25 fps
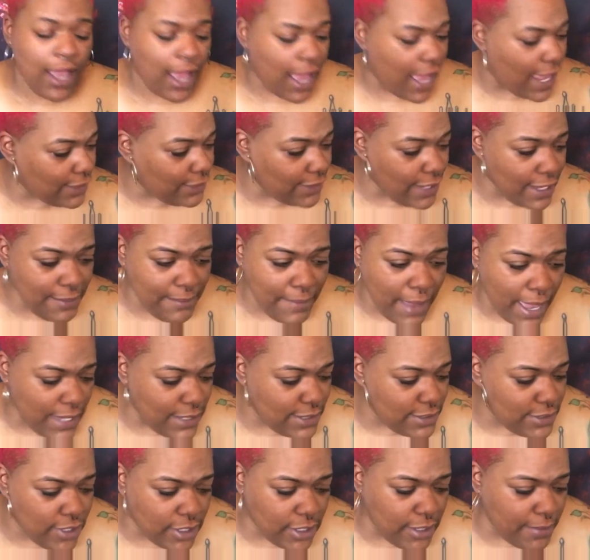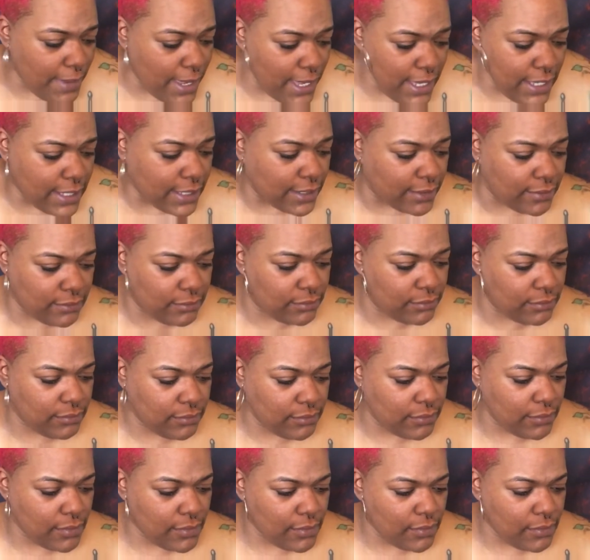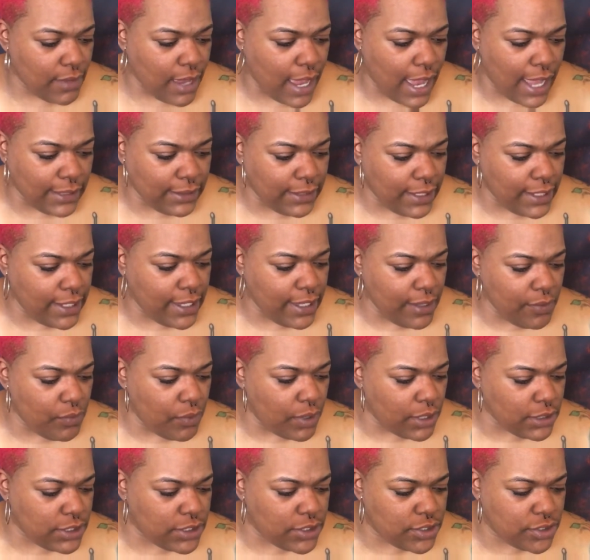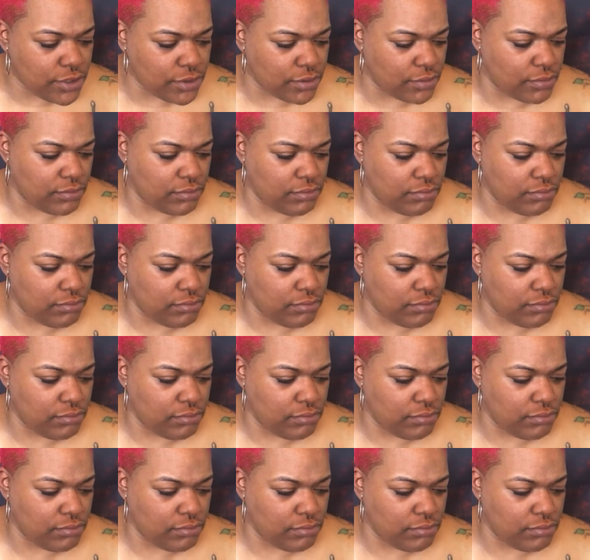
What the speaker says: I think Matt is going to make it. I think he wants to.